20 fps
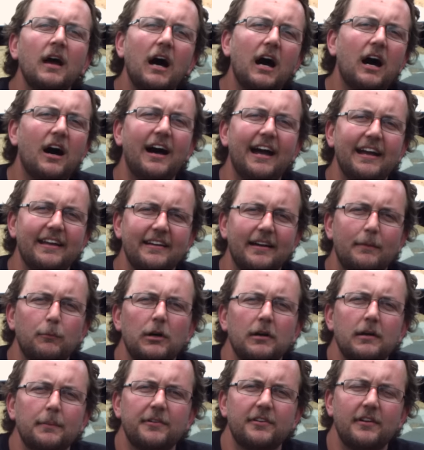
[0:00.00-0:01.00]
Hi, and
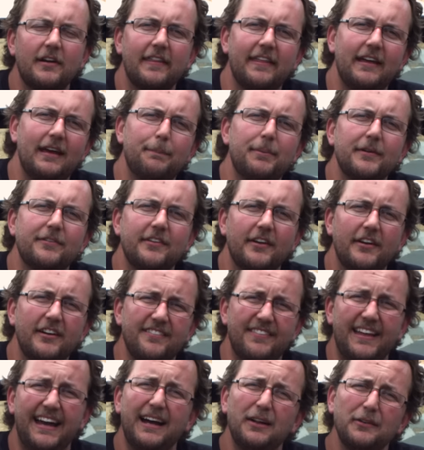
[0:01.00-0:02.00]
welcome to another
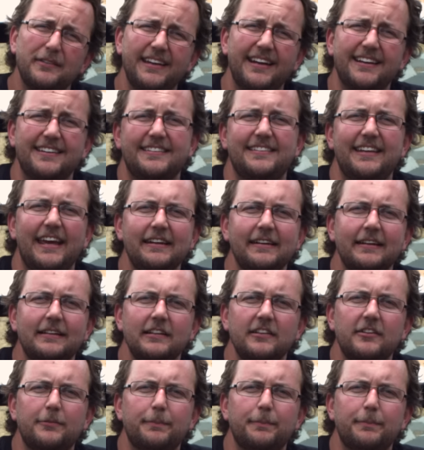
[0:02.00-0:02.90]
episode of the Haltech Technically